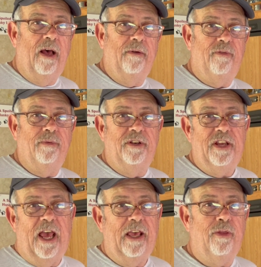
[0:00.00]
from the
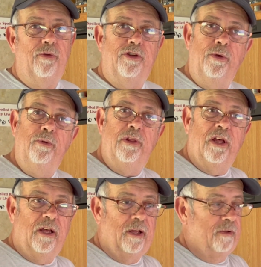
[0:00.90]
tank to
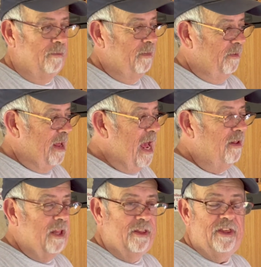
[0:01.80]
the
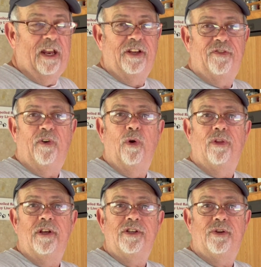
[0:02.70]
outlet that is
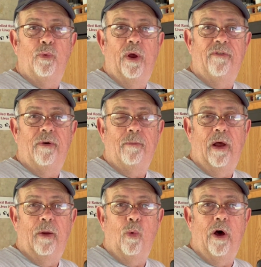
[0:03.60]
furthest away from
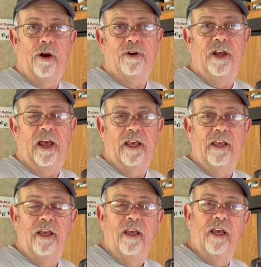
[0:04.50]
my water tank,
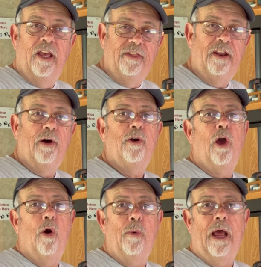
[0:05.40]
and then I'll
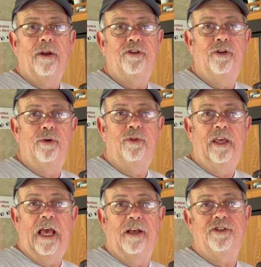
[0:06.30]
go around to
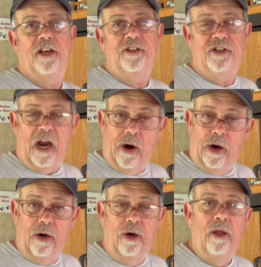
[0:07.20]
the outside
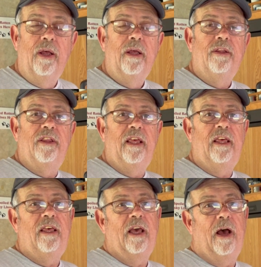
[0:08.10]
shower,
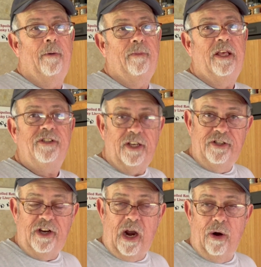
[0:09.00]
the inside
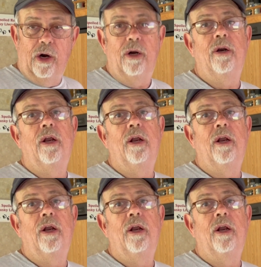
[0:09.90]
shower,